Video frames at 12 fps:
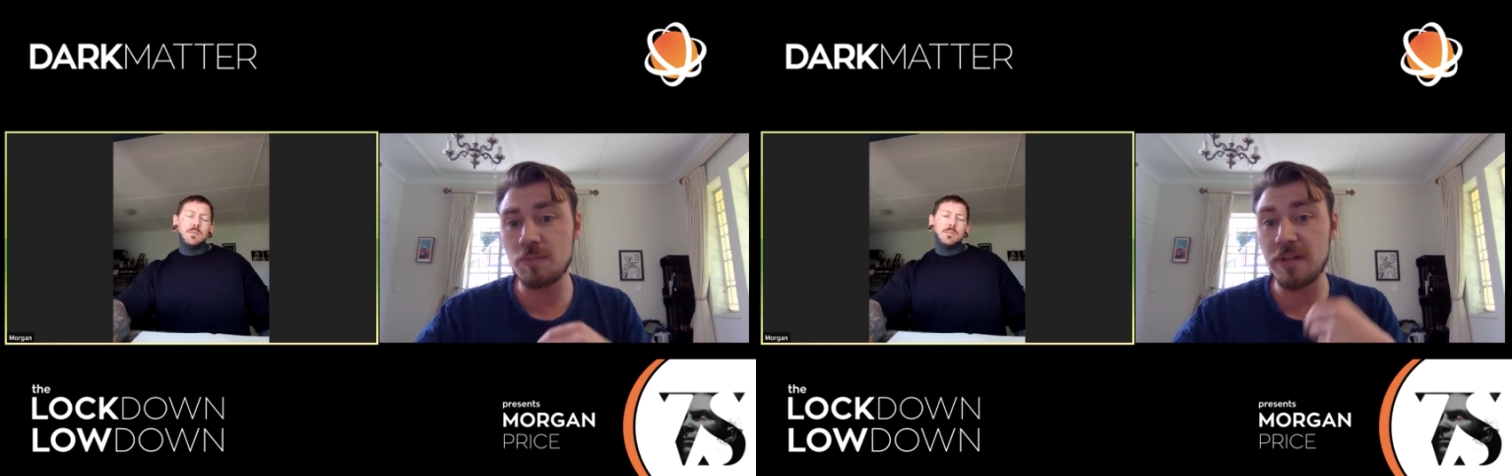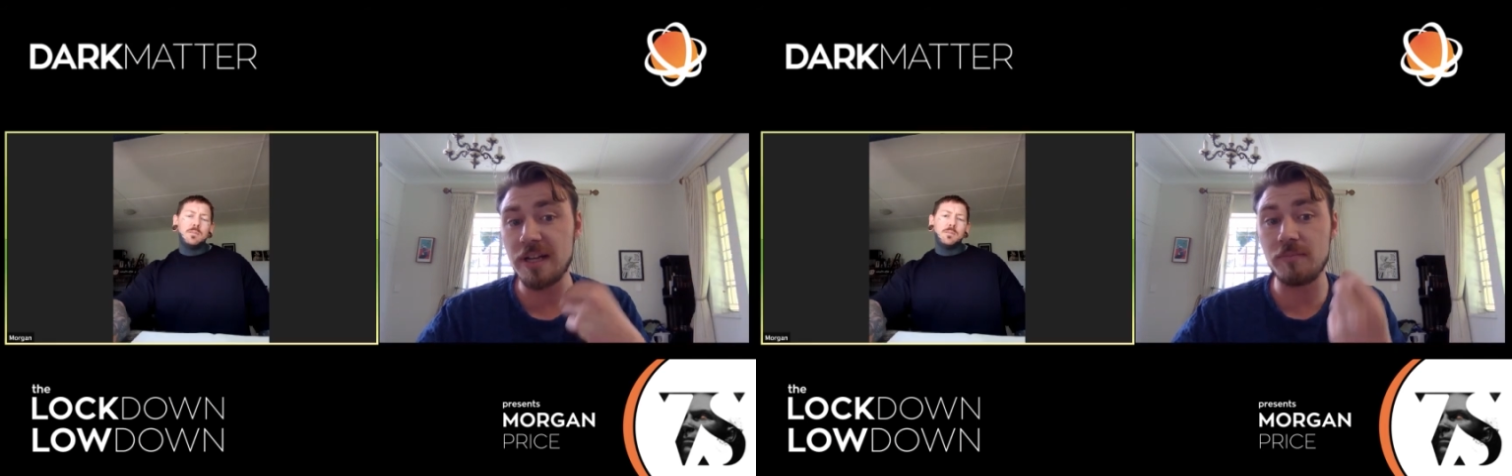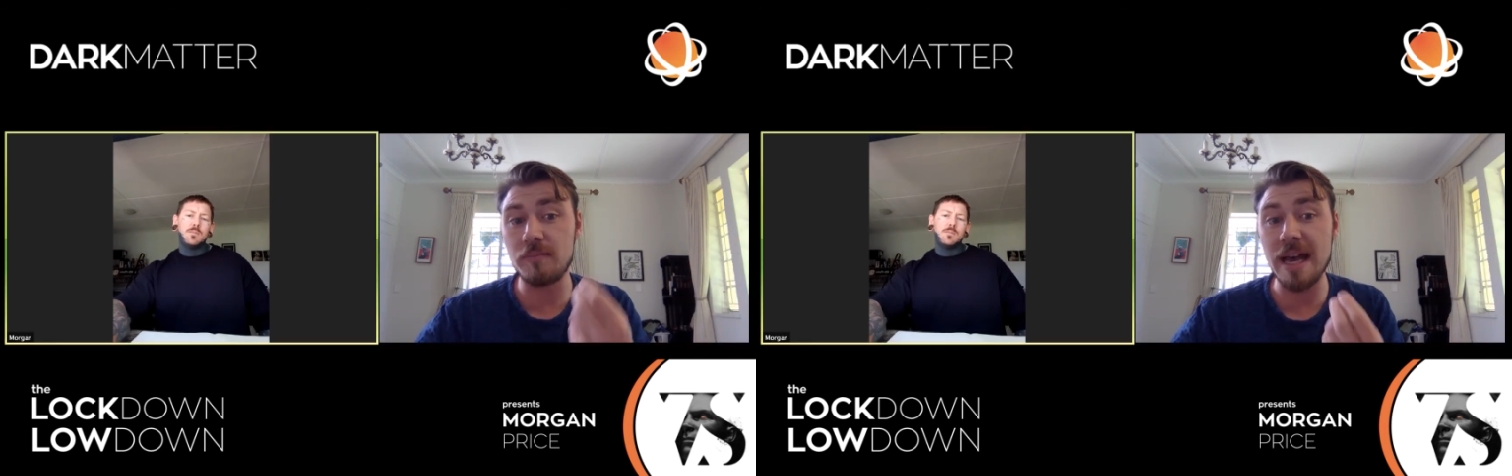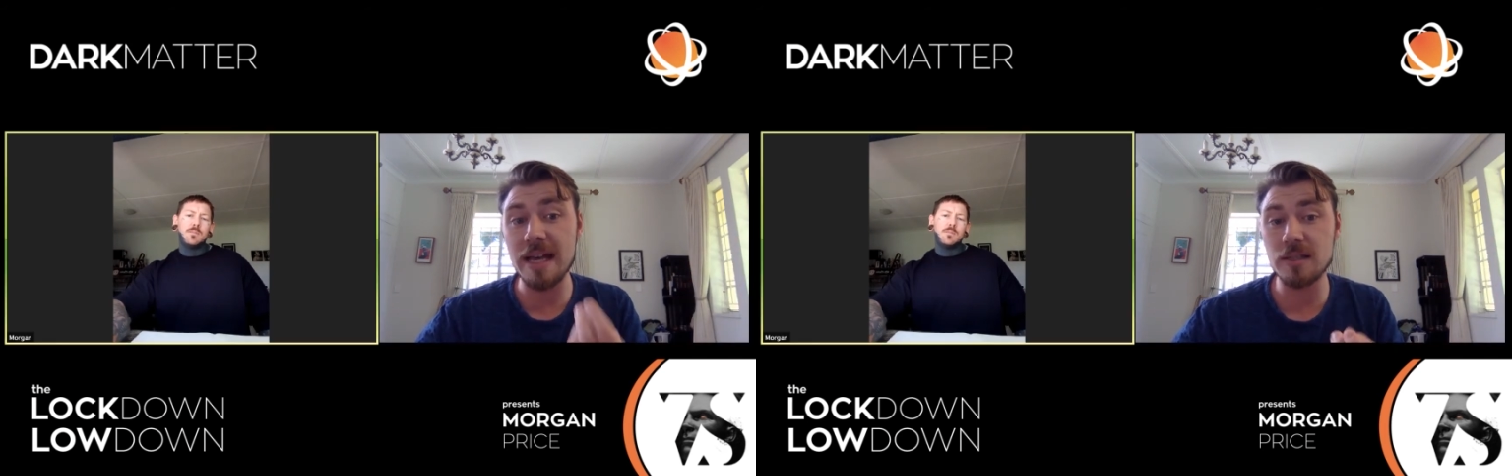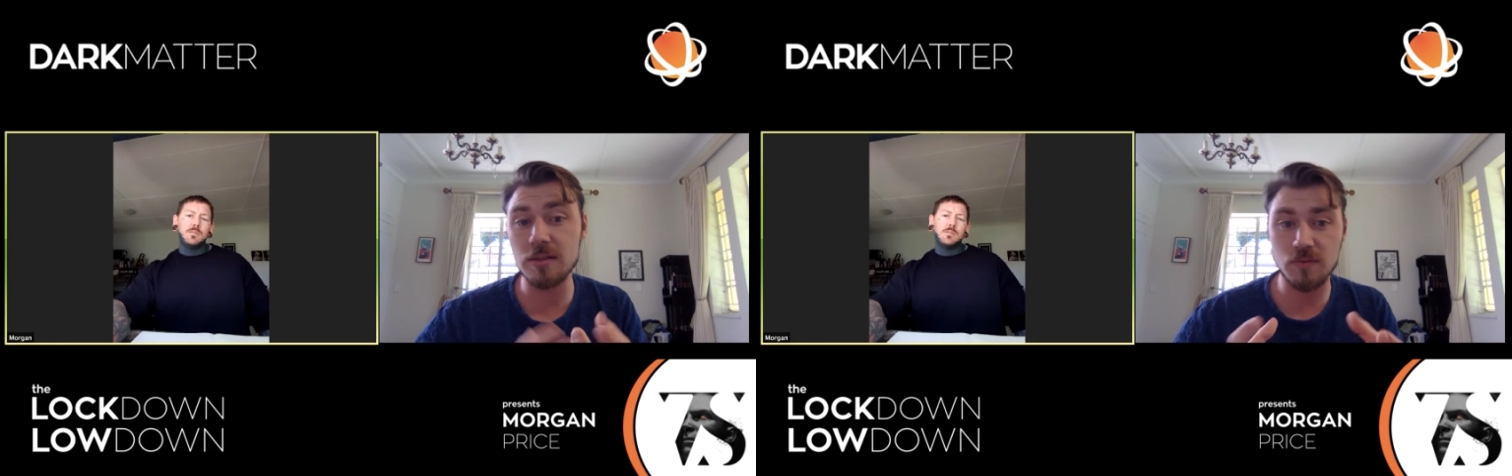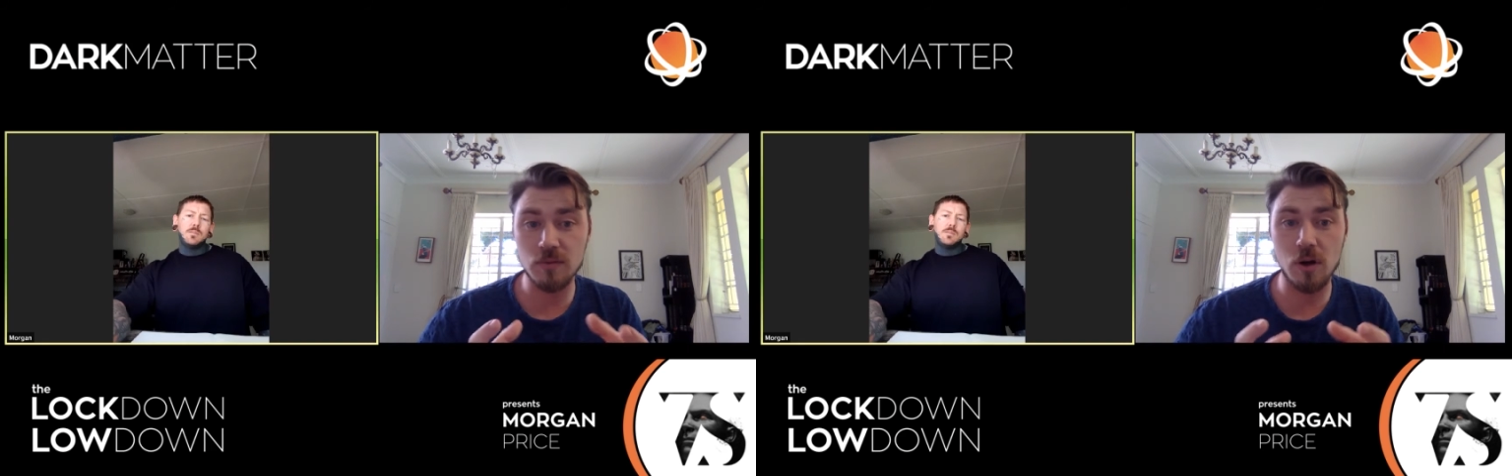played a
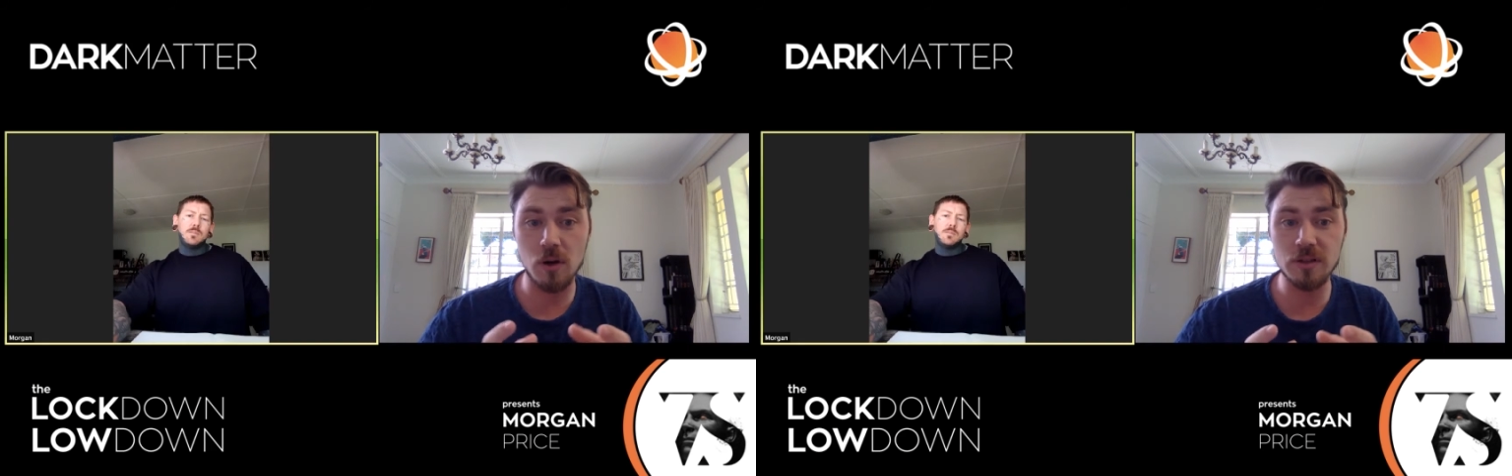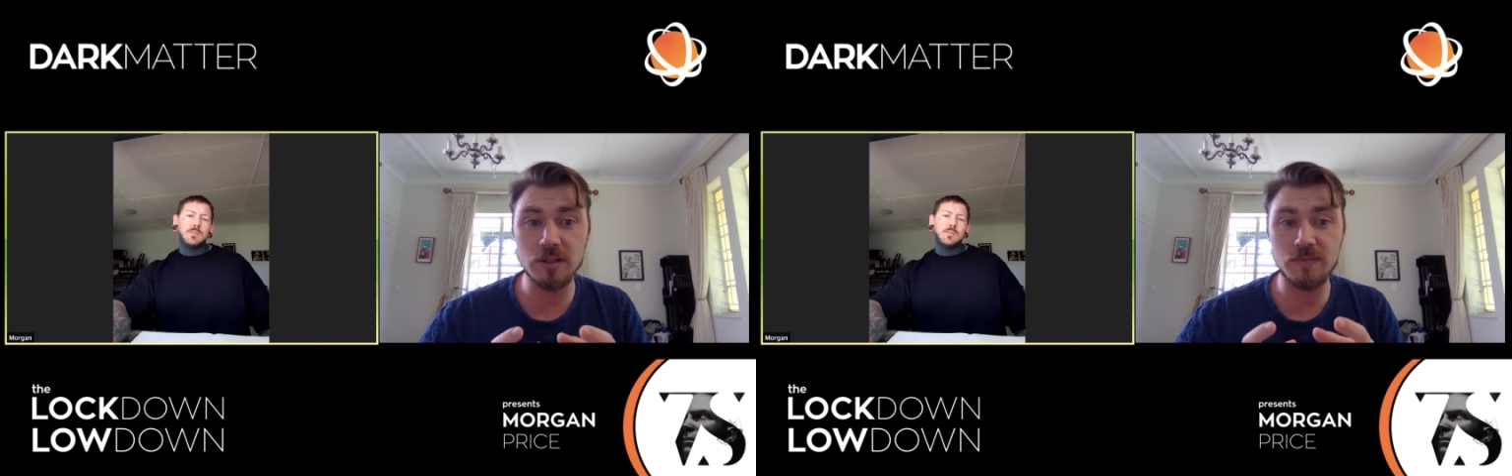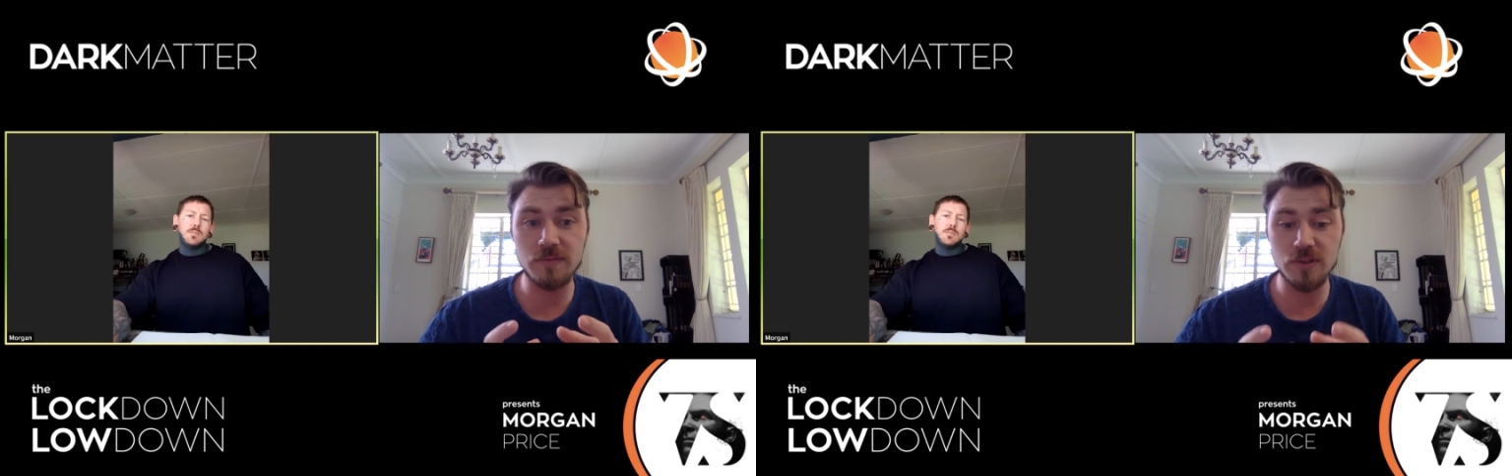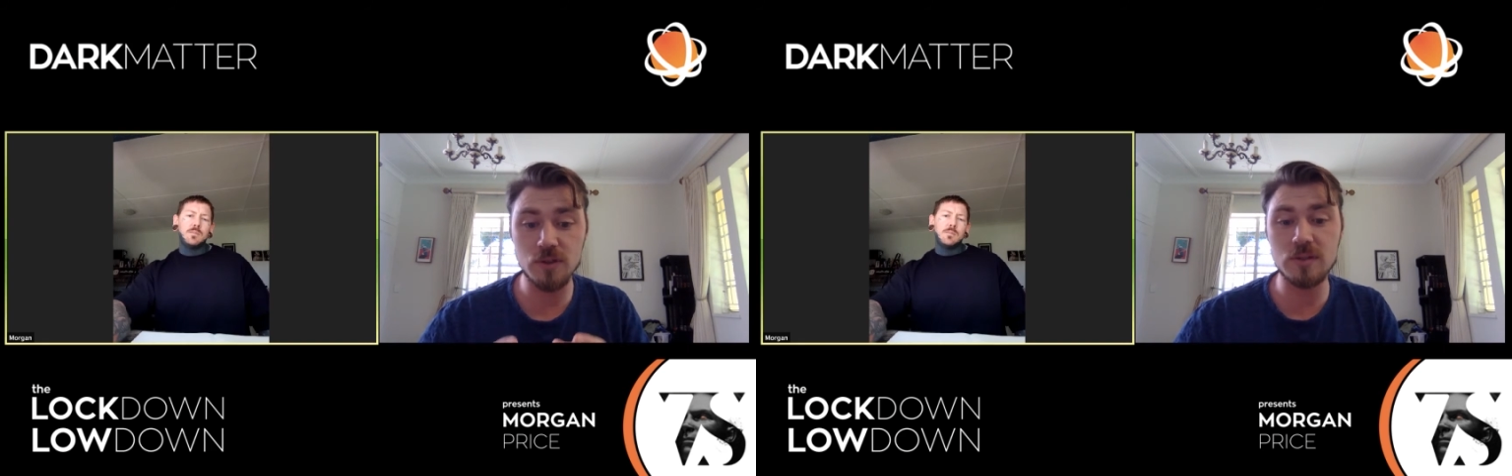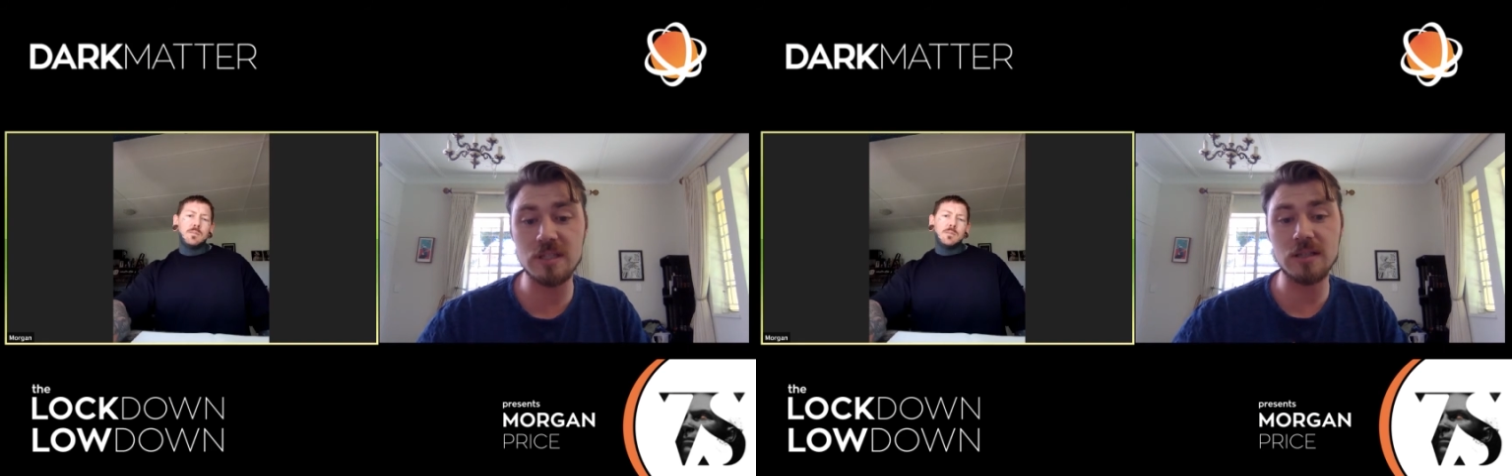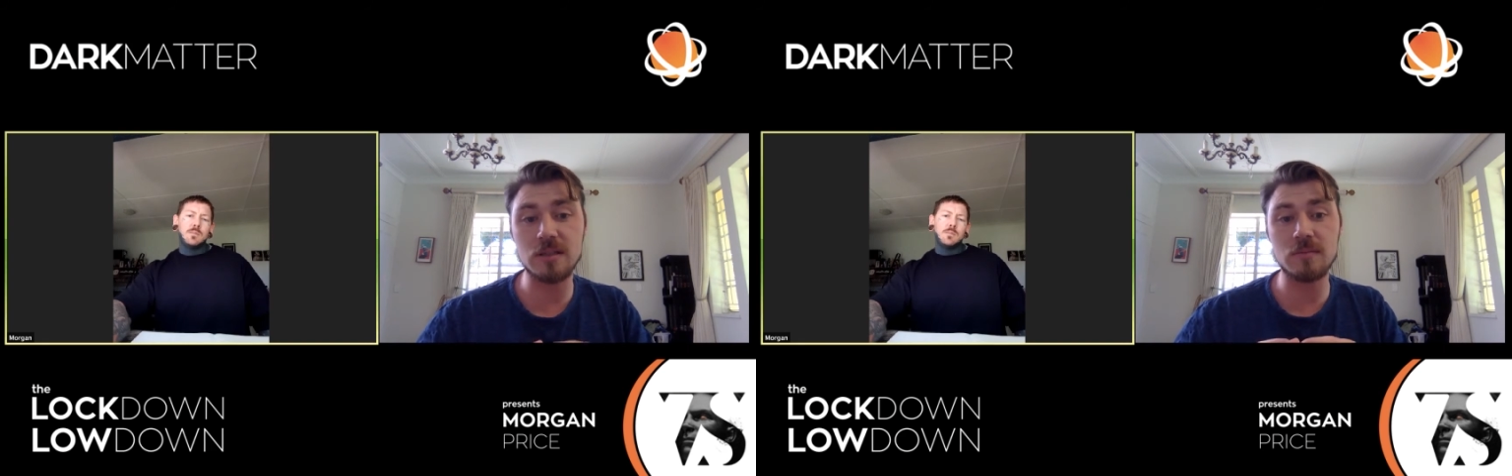massive role in for you
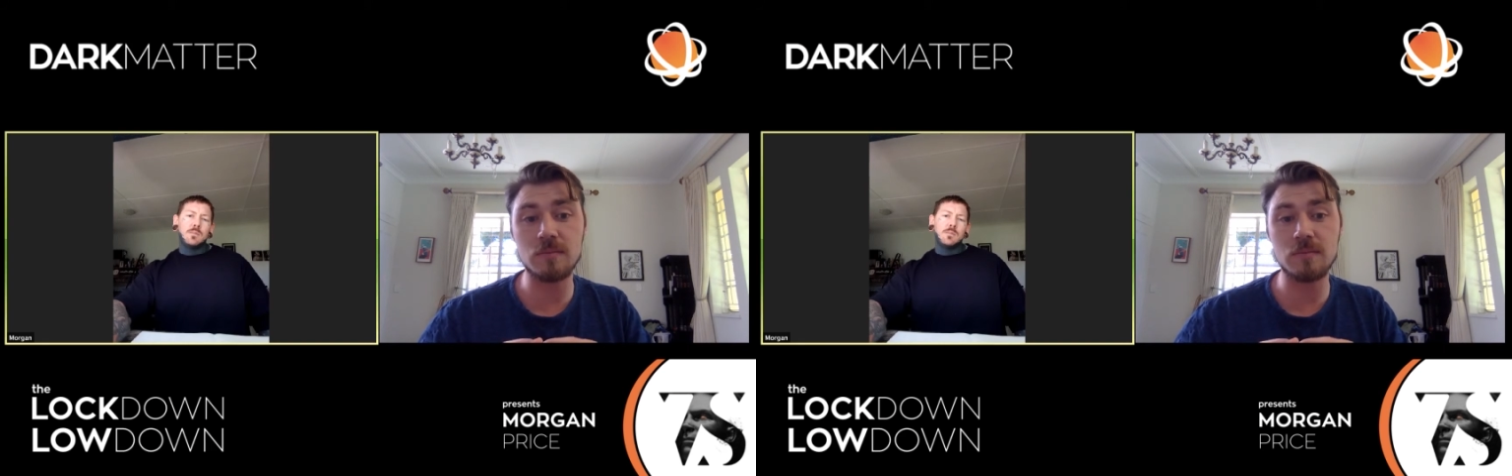to